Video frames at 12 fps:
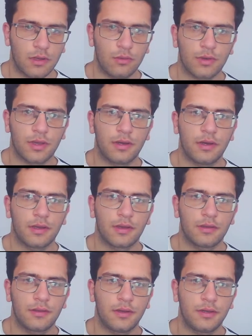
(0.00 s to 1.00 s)
How can I
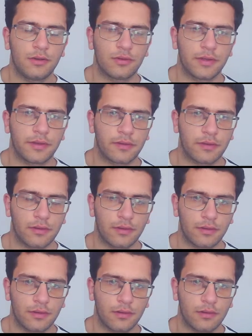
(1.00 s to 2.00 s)
continue this?
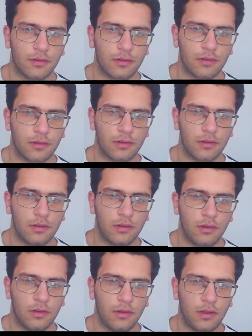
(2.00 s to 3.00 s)

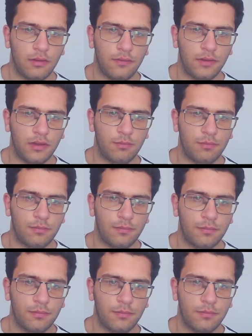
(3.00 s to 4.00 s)
I think
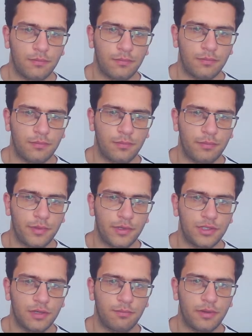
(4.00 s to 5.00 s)

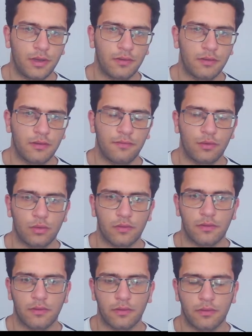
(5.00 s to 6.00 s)
bishop back c4,
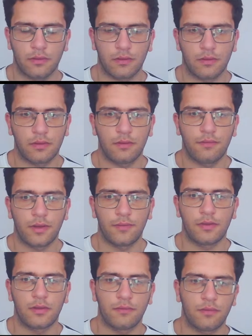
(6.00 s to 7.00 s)

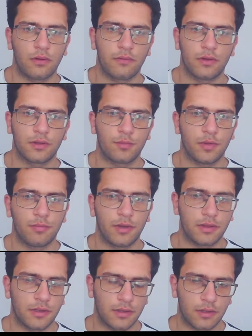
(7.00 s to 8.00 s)
c5, c4 won't be
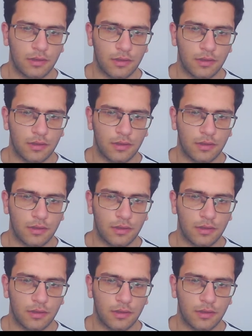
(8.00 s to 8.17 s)
bad.